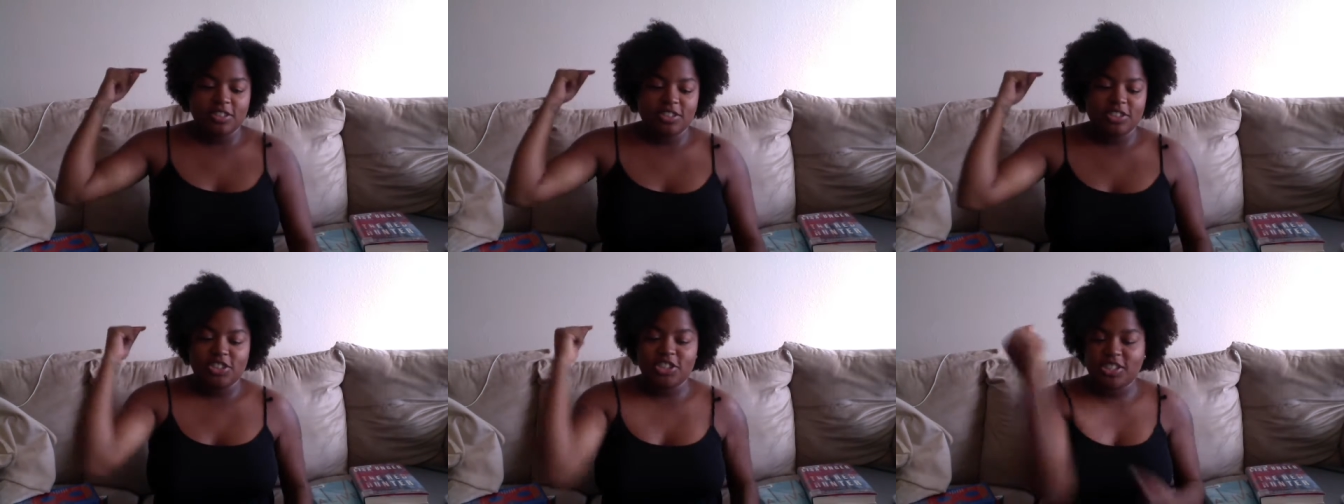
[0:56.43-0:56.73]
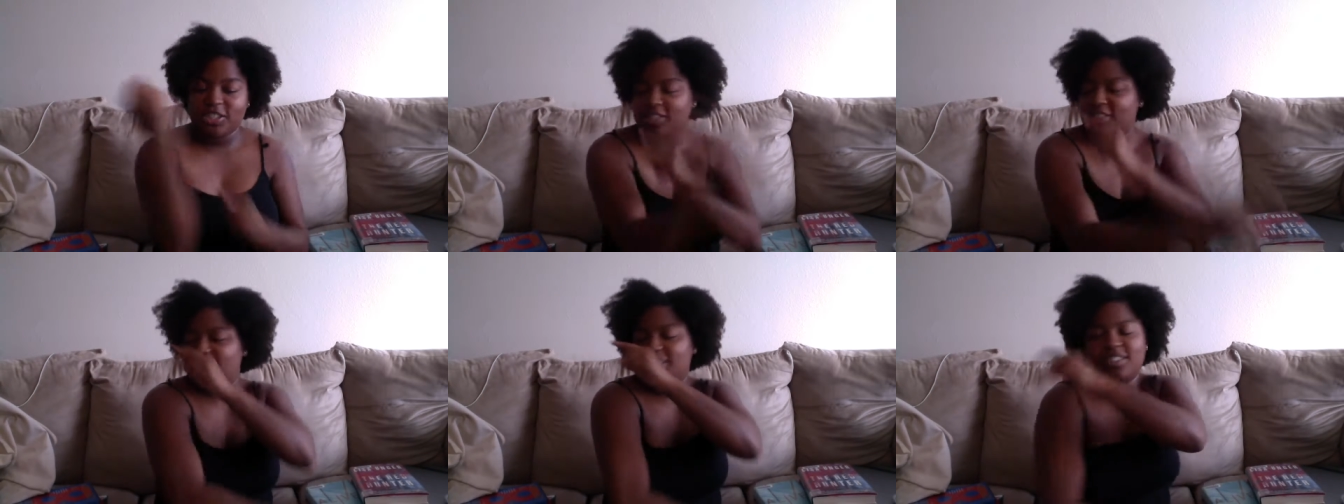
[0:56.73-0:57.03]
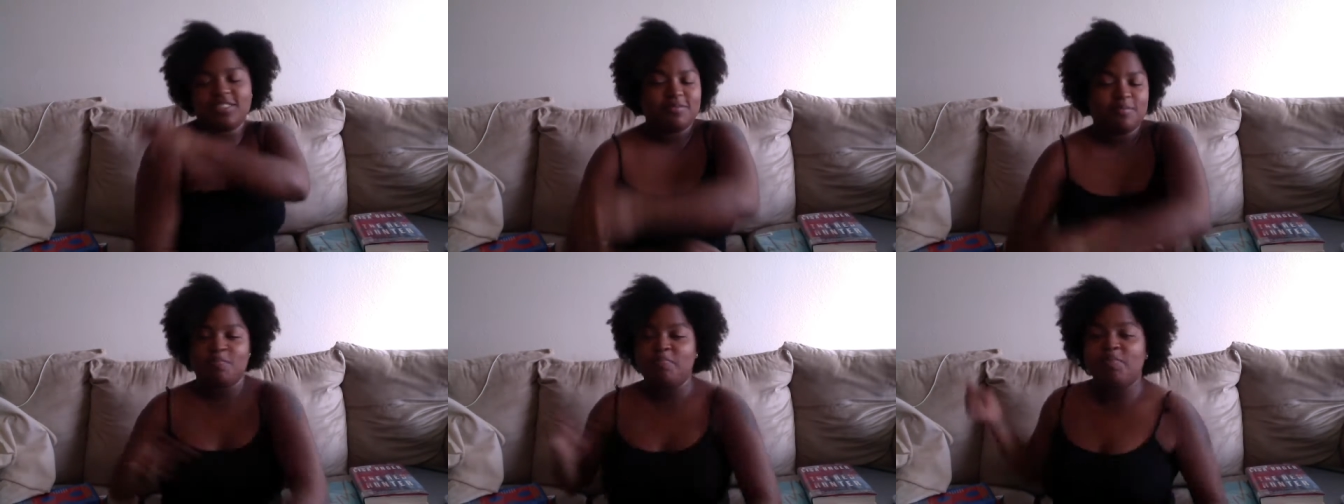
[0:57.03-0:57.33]
just
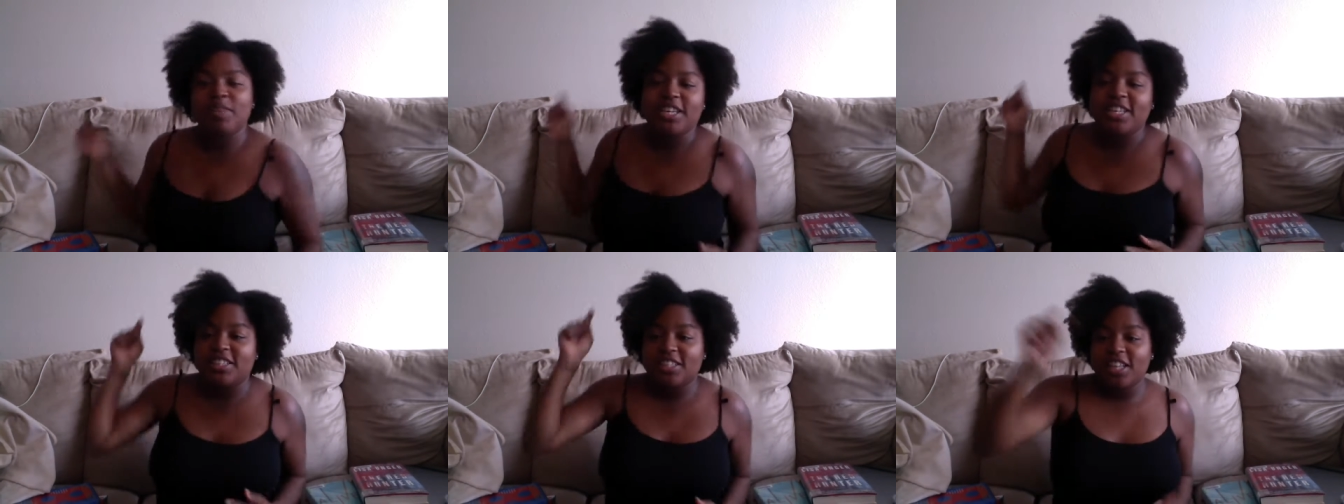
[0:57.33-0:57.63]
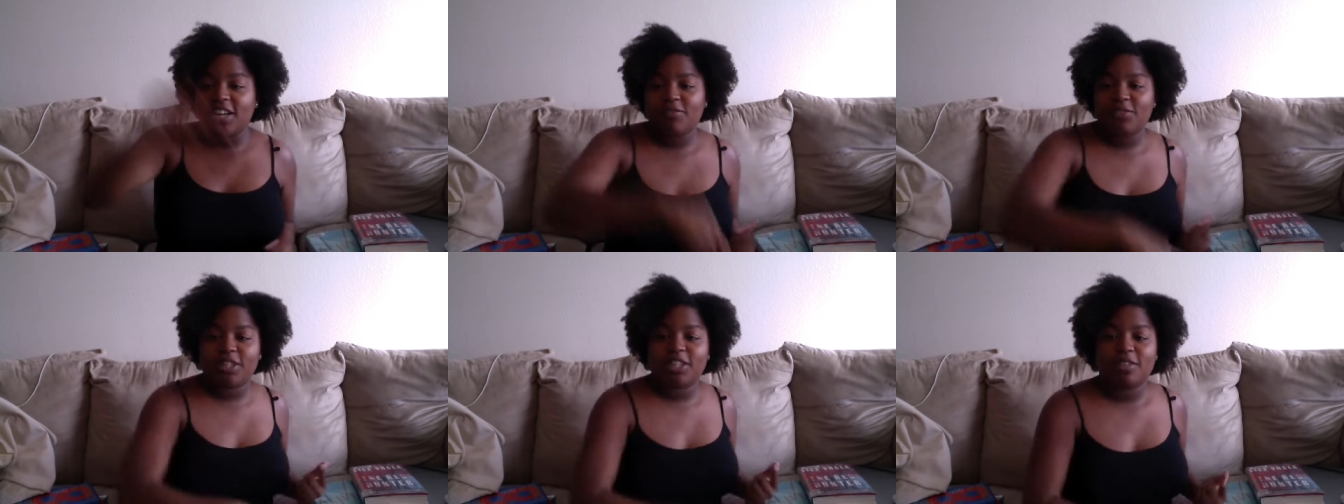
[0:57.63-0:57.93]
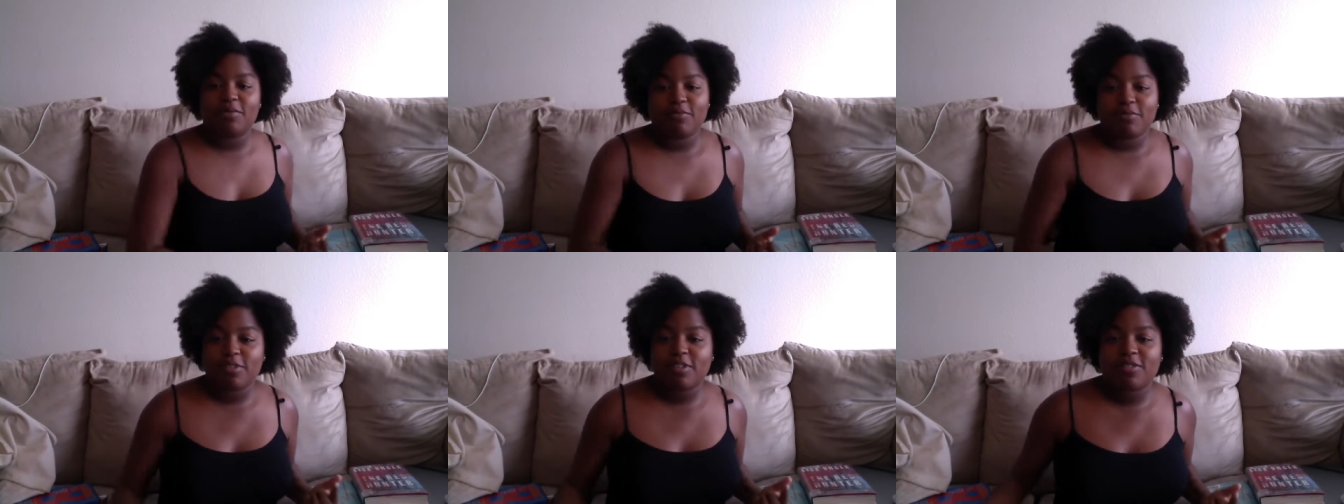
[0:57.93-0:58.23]
be in love with
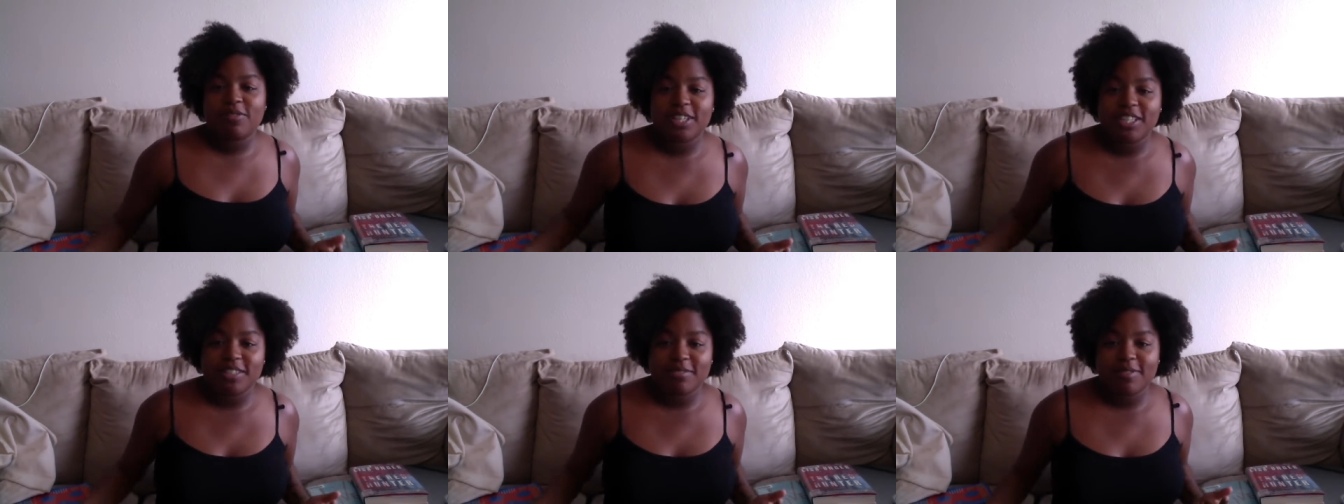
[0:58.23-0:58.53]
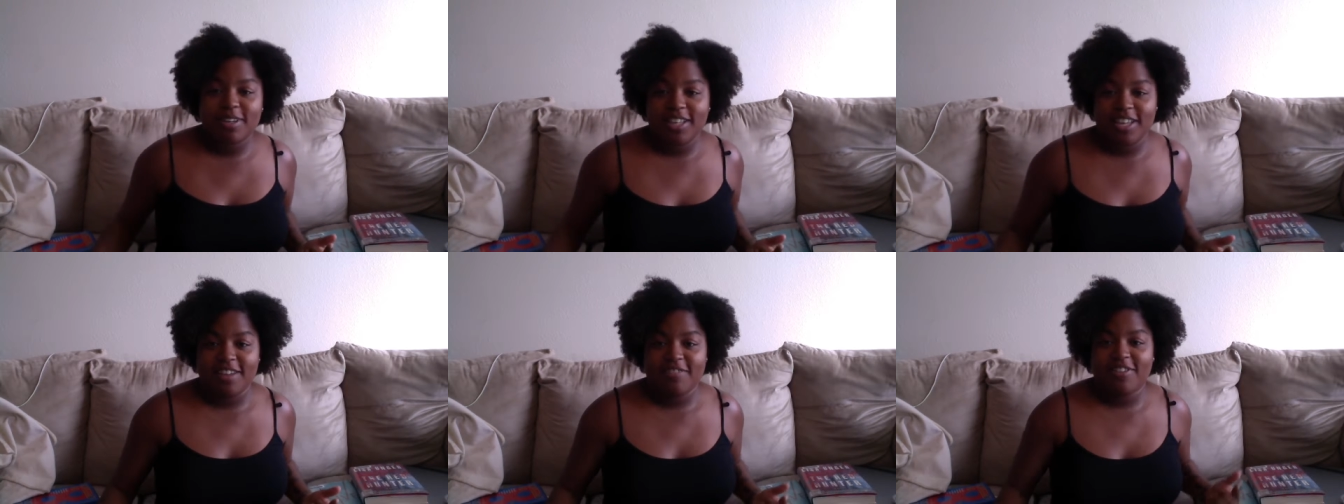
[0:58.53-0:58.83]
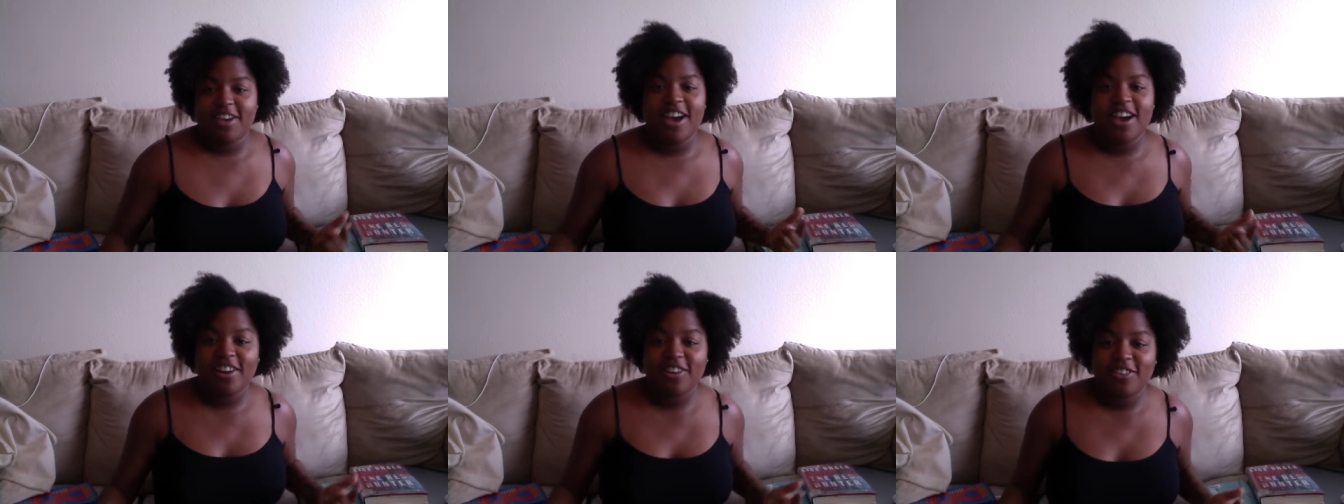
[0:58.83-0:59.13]
them for the rest of my life.
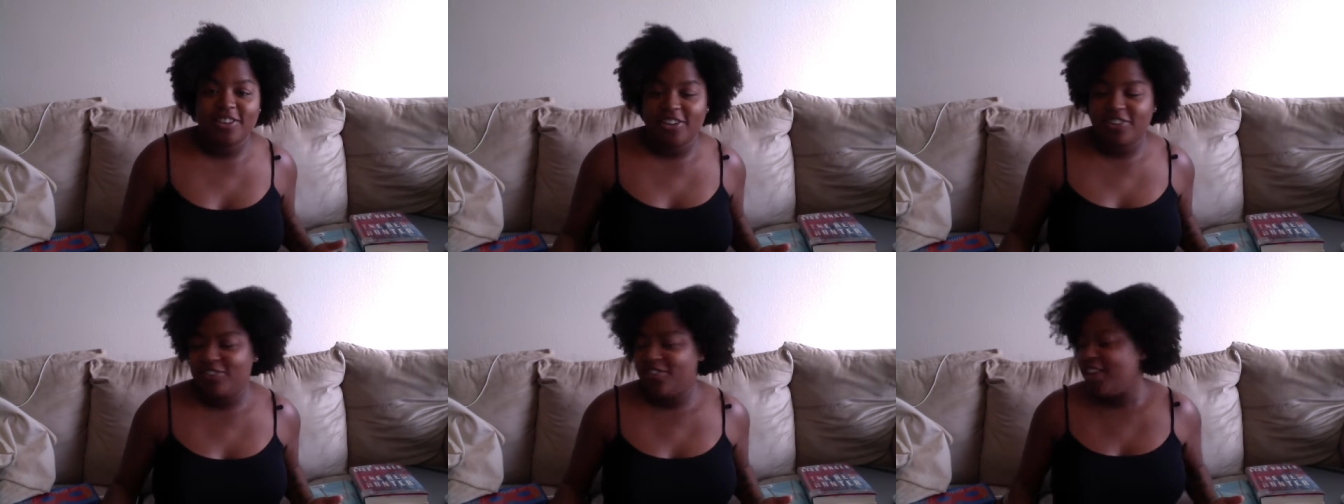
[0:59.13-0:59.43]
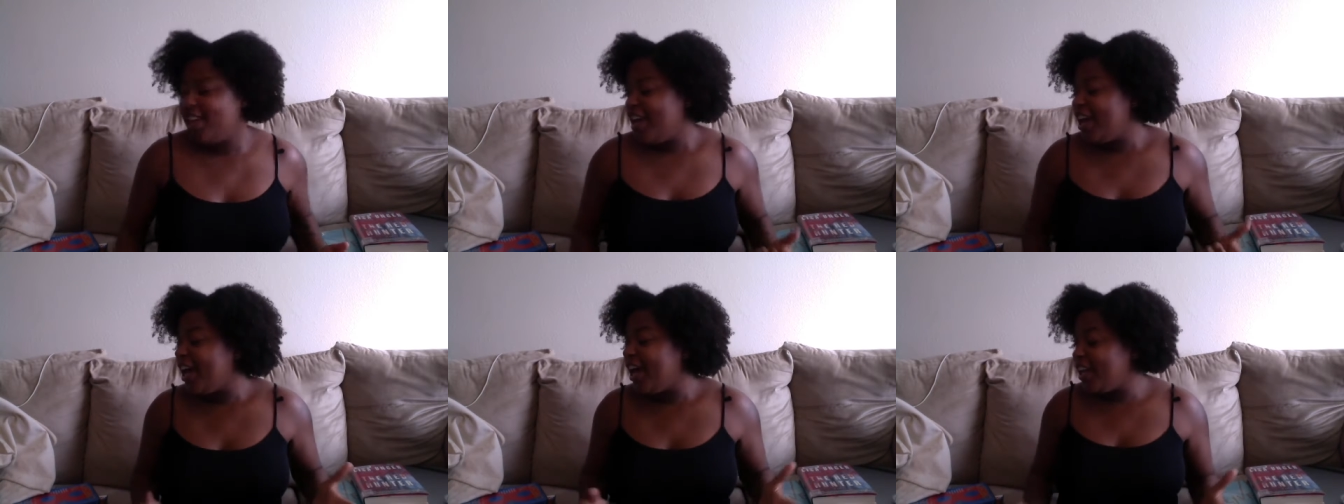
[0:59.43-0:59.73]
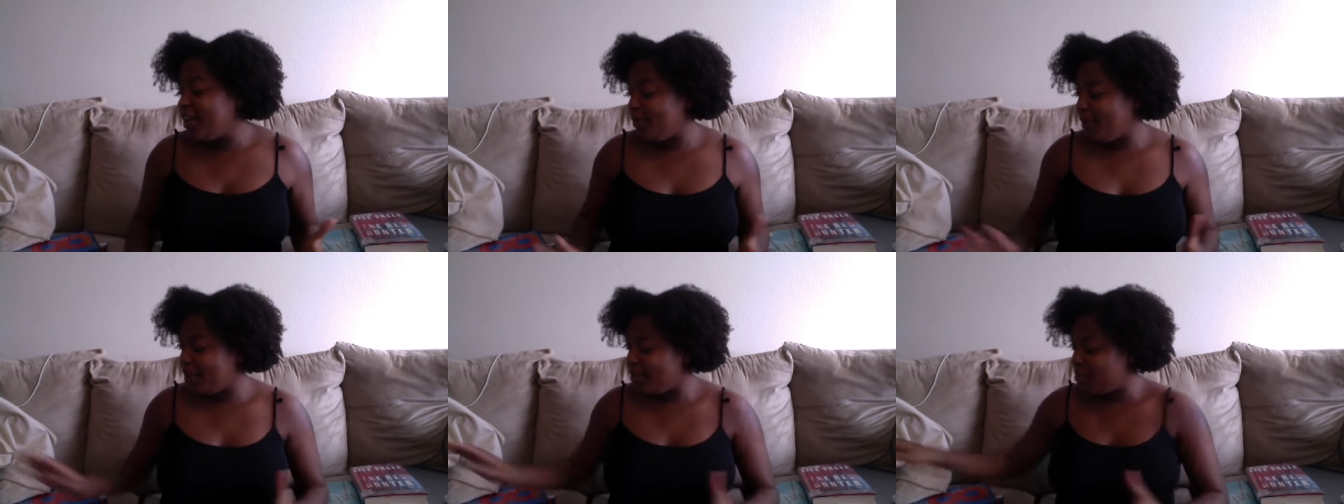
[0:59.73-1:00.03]
I don't know.
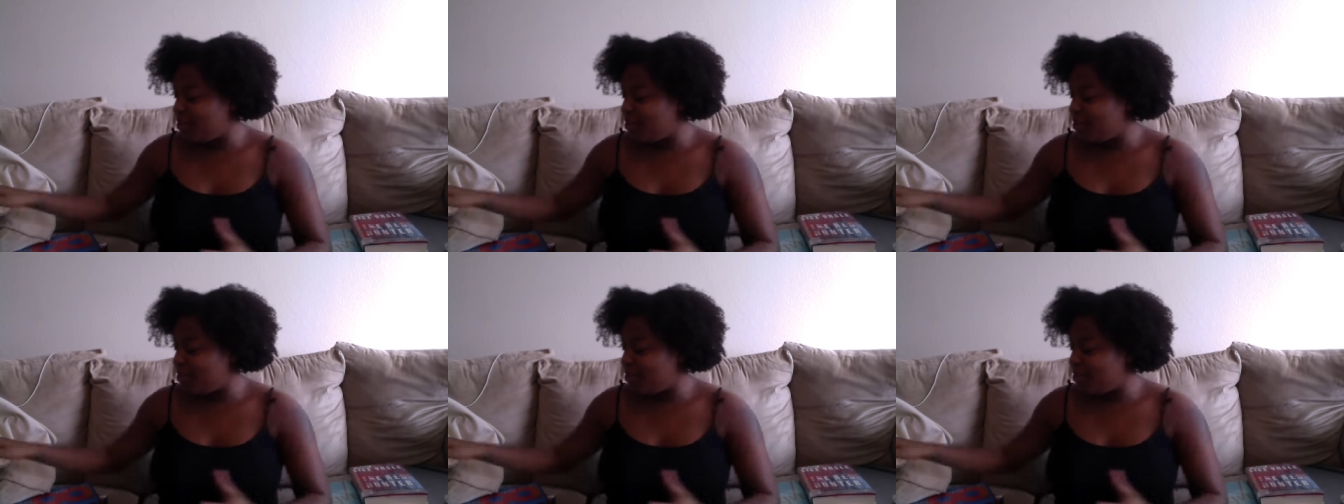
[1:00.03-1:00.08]
Anyway,